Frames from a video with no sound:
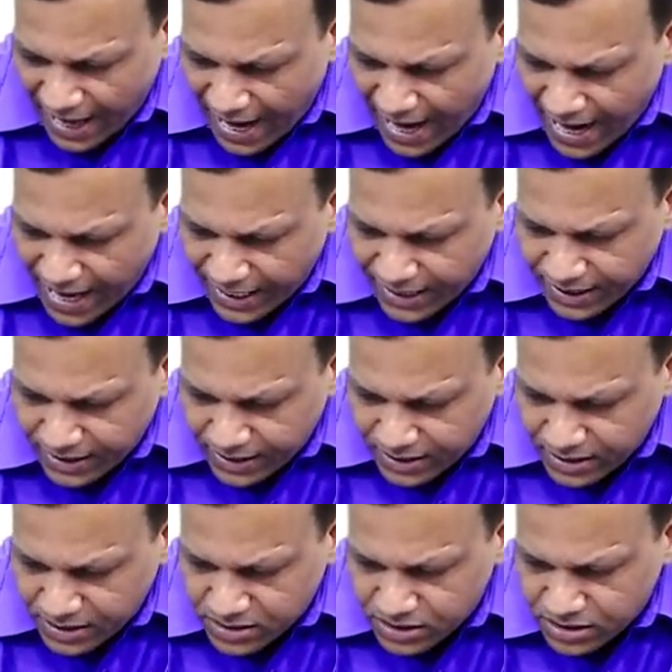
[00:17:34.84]
CAT
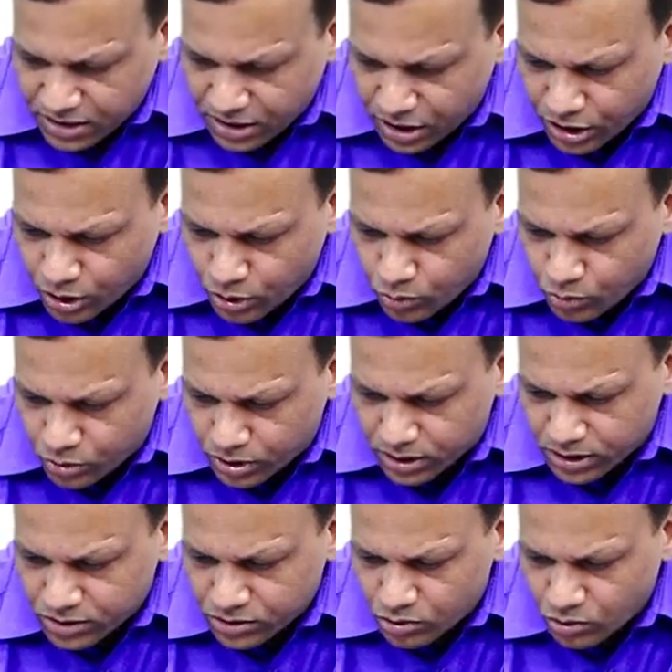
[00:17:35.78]
is cute.